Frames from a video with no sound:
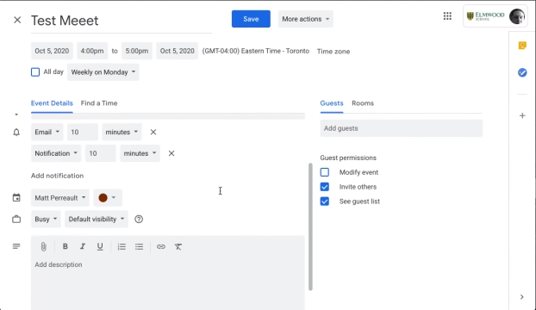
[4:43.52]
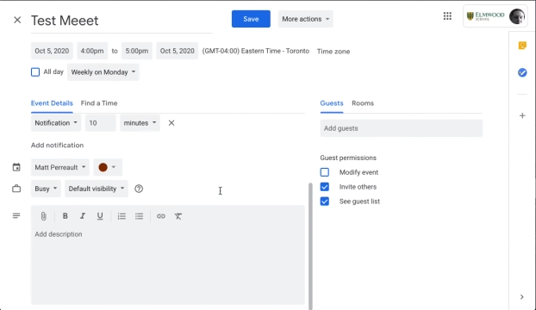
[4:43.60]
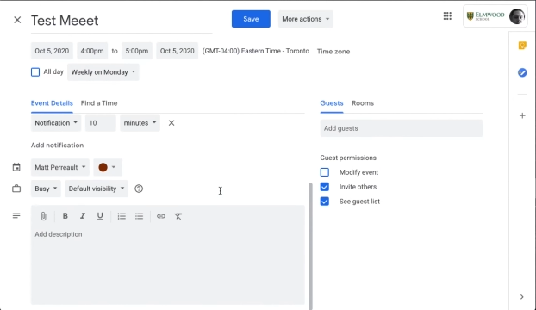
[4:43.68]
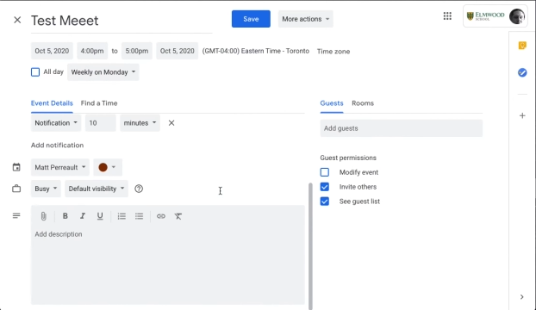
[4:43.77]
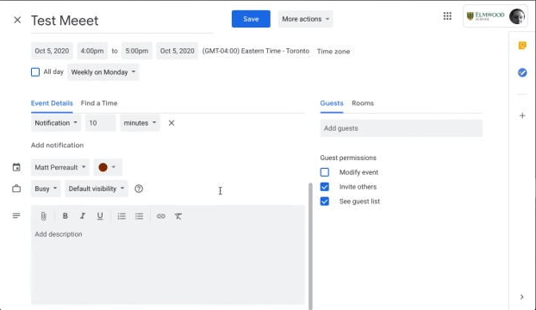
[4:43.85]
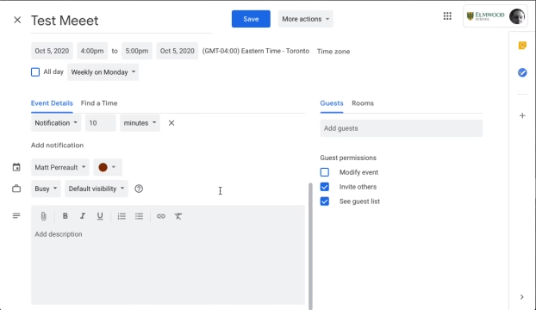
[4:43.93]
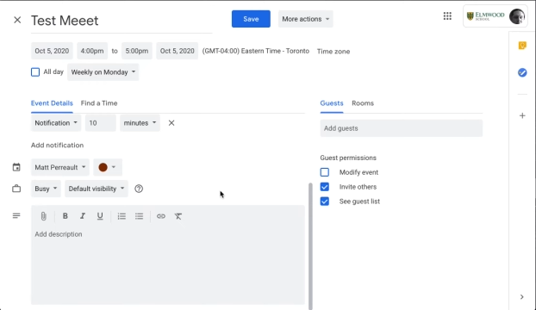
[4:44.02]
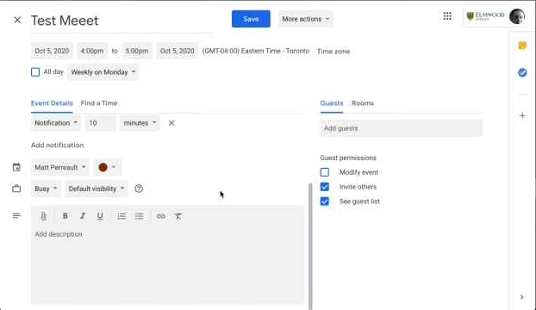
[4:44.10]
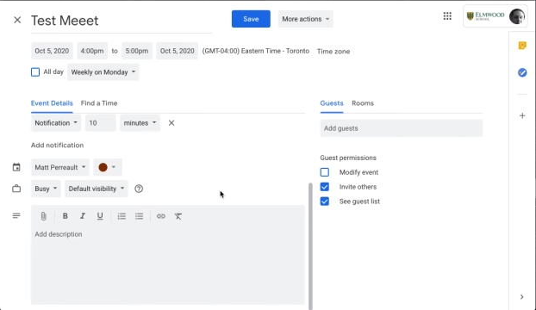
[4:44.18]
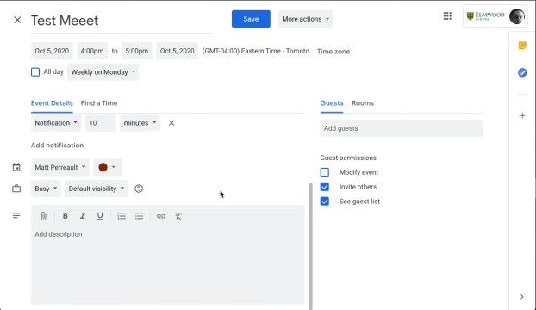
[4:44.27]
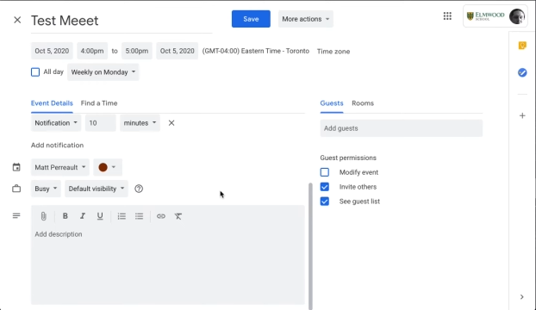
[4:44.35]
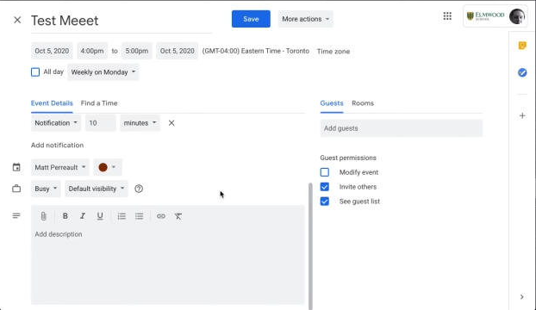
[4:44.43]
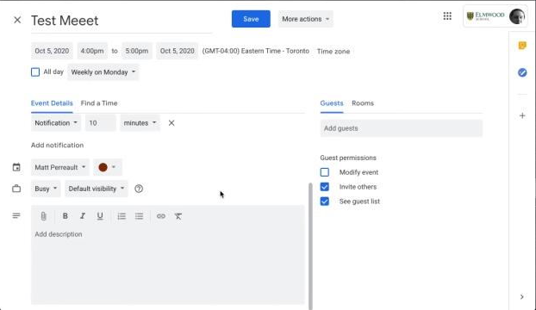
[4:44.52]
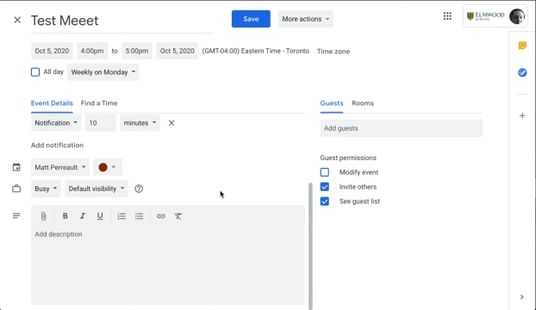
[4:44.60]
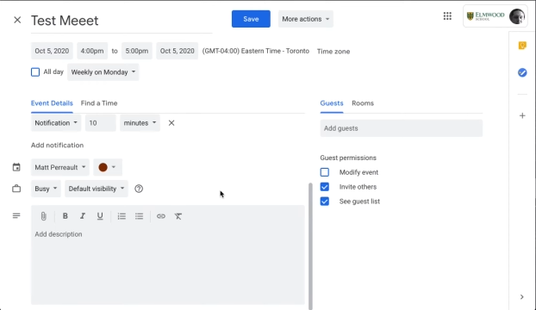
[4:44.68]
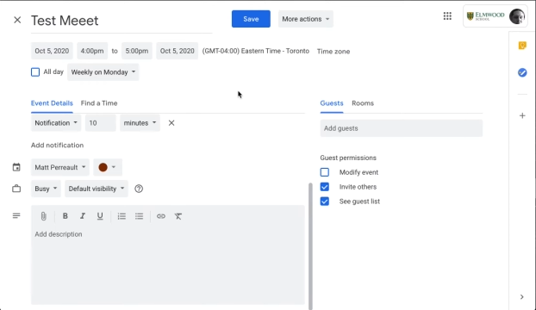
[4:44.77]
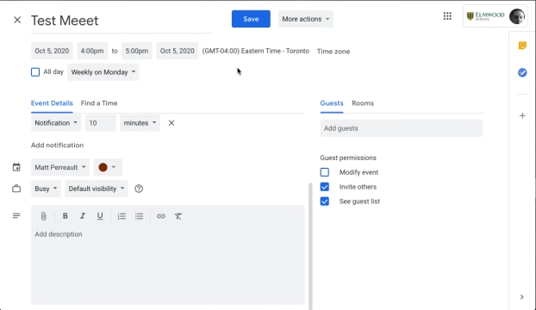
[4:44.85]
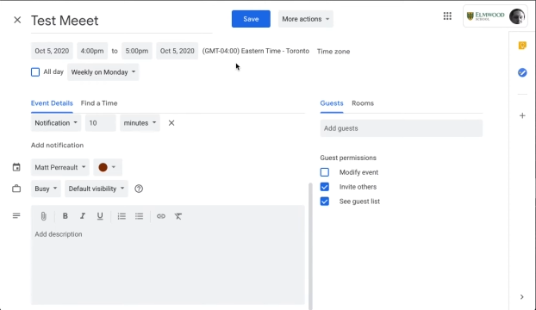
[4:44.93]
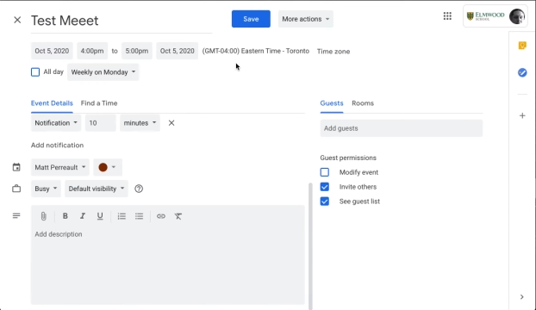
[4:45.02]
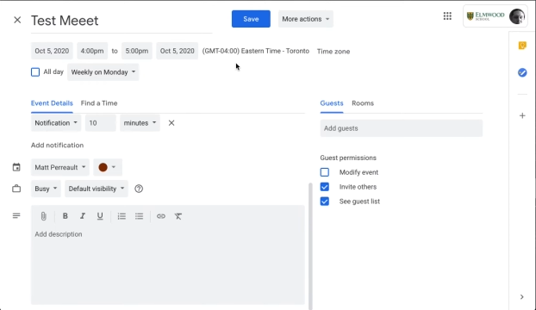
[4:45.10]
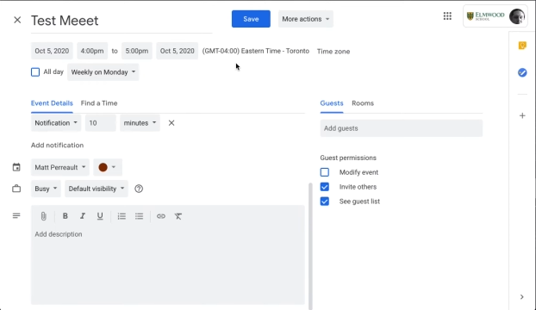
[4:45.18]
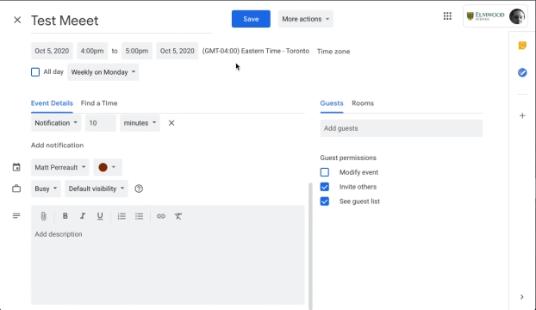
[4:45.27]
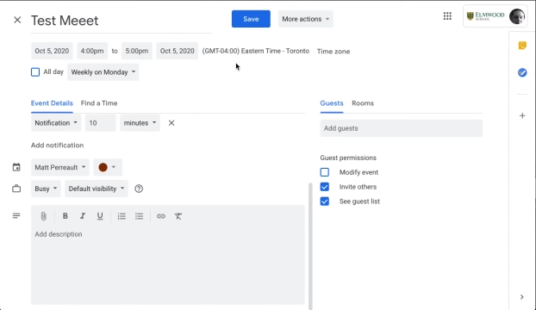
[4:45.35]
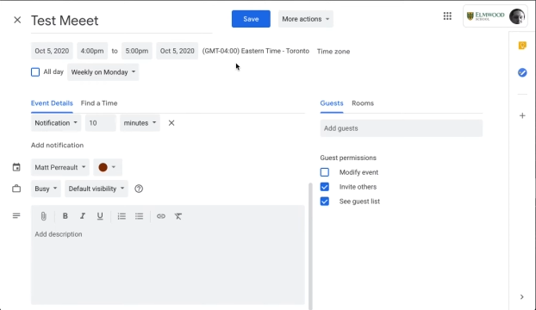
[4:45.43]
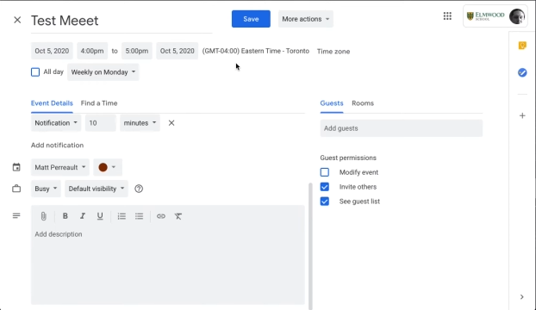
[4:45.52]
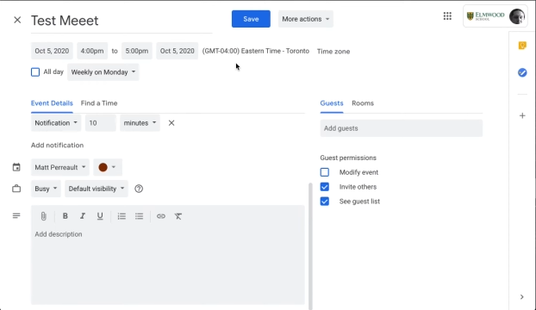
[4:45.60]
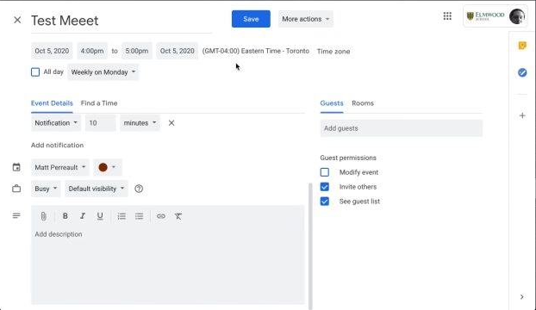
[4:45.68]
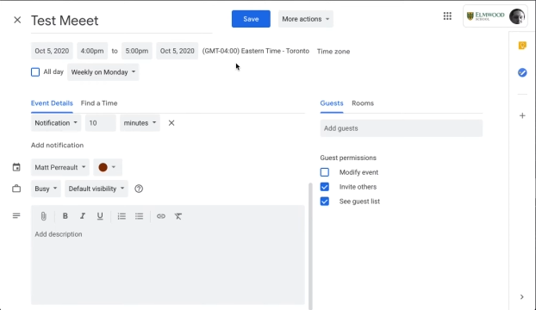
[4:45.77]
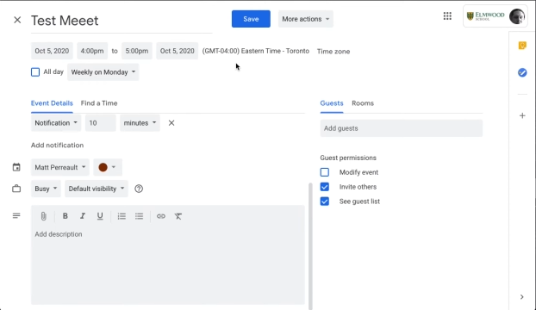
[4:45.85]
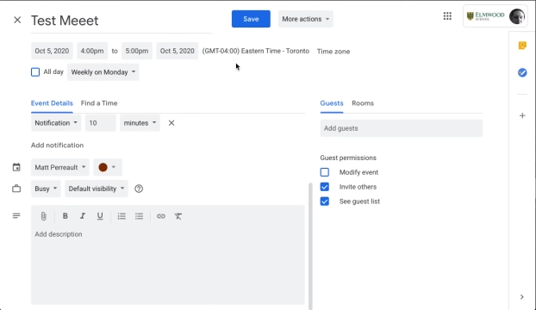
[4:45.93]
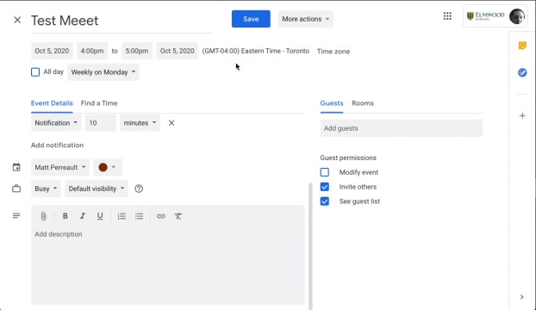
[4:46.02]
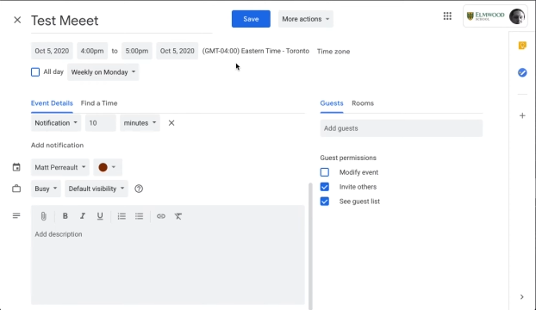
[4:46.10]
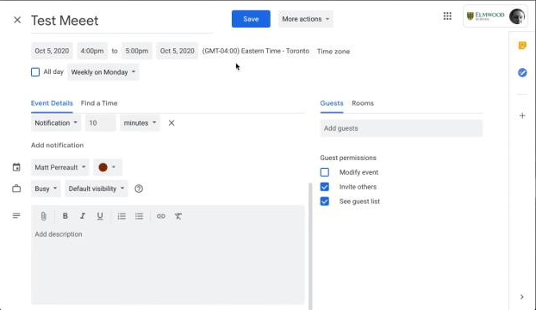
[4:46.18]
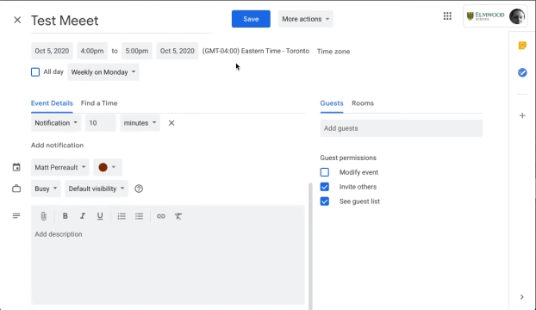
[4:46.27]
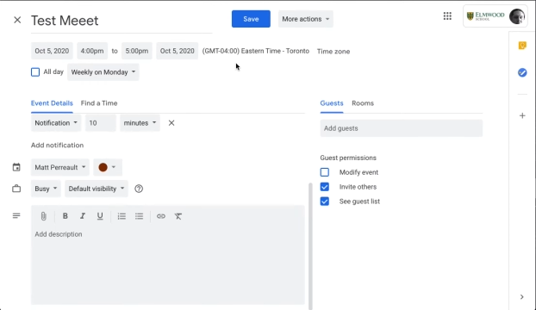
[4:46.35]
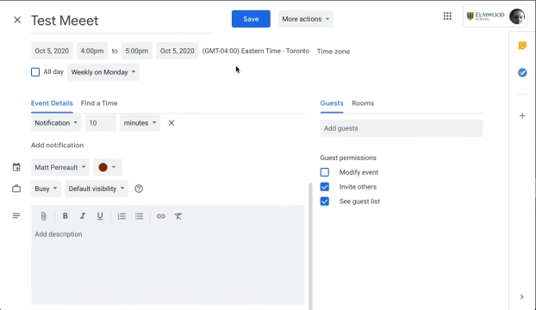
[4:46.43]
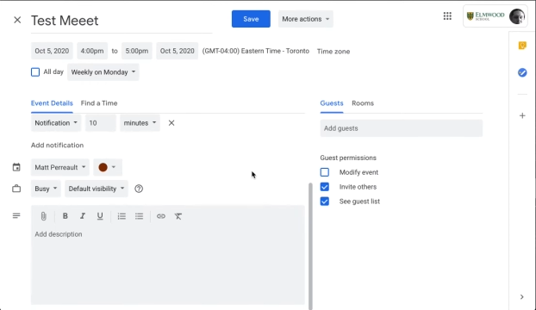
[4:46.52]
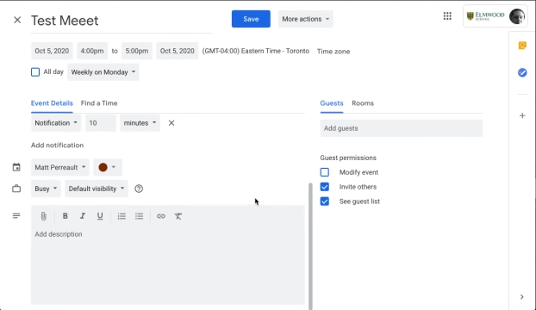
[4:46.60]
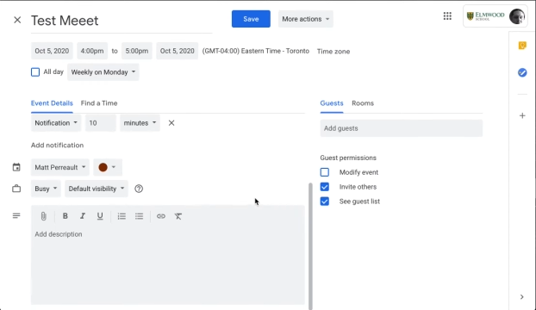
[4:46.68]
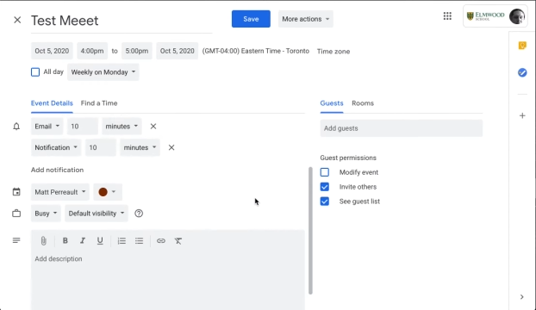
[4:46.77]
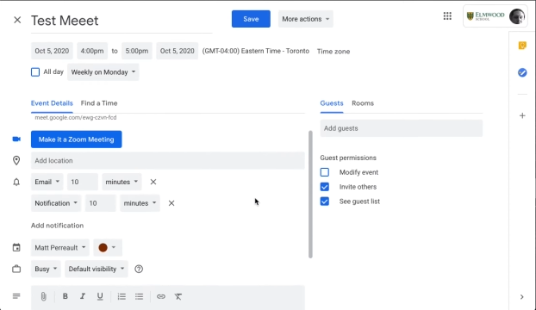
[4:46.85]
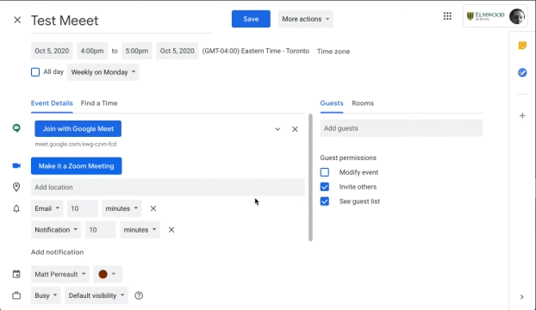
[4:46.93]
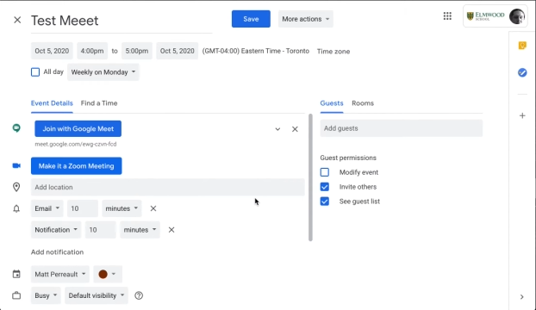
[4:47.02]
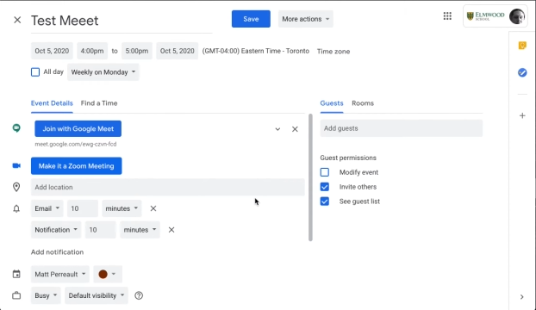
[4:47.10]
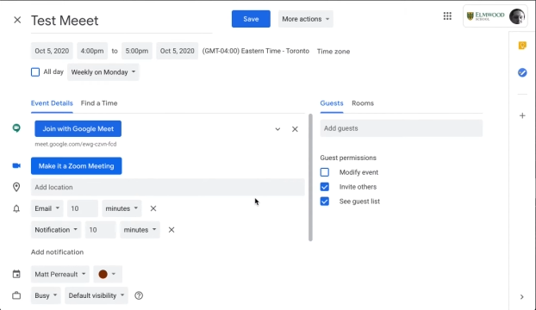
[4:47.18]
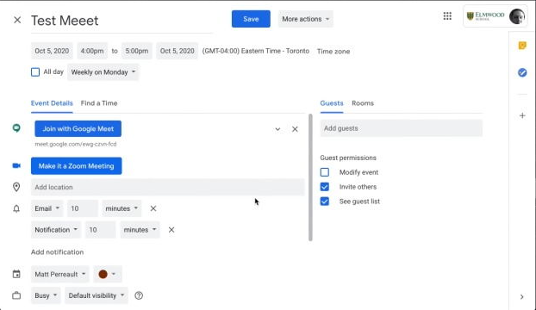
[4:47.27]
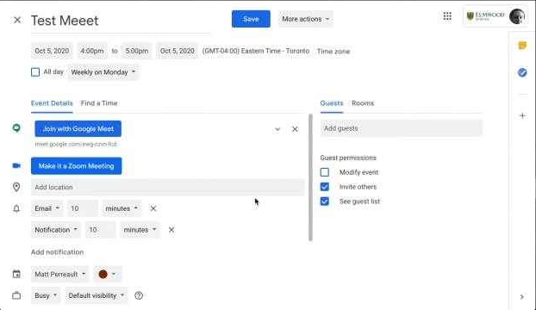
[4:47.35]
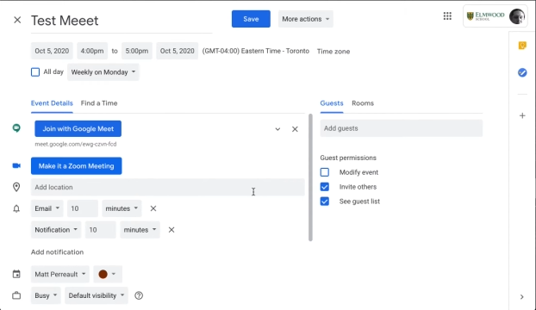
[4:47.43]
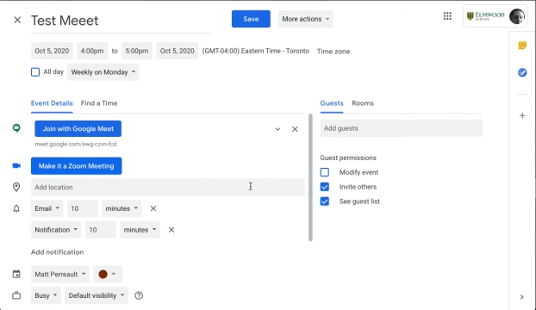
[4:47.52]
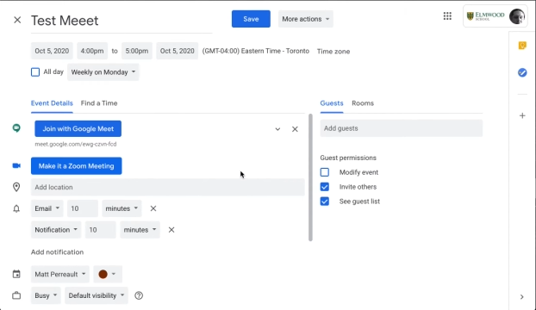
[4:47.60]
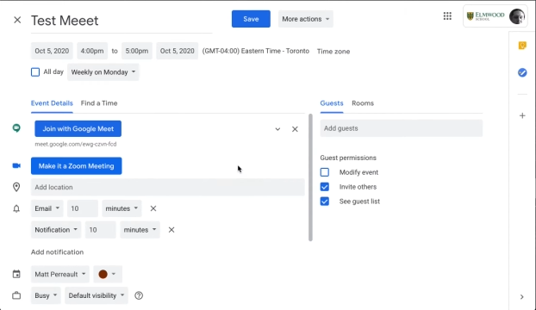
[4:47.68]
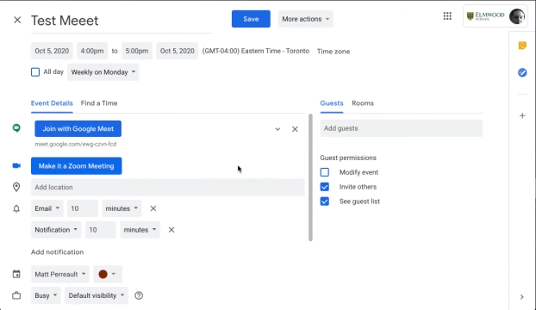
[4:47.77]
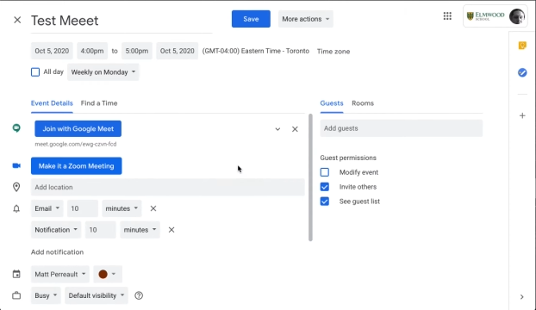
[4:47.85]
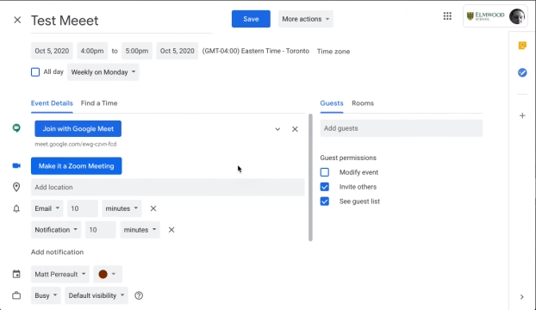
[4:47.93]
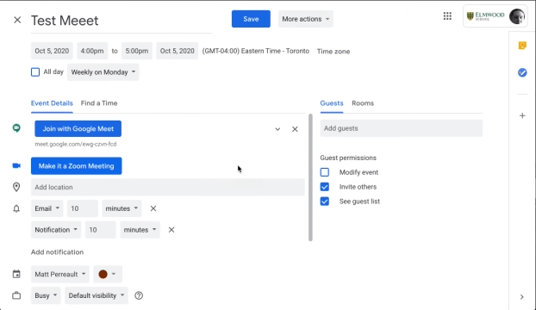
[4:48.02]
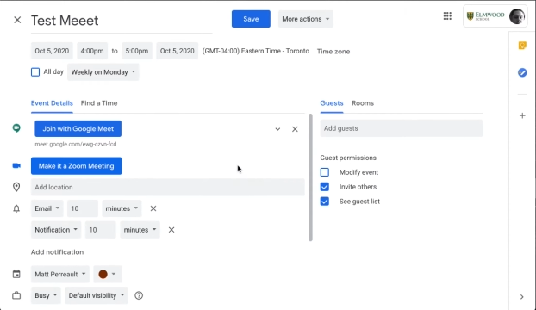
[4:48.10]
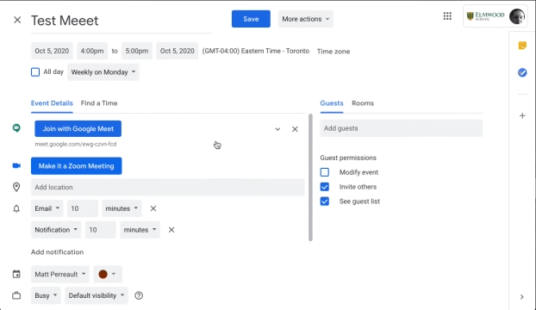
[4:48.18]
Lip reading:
No face is visible, so there are no lips to read.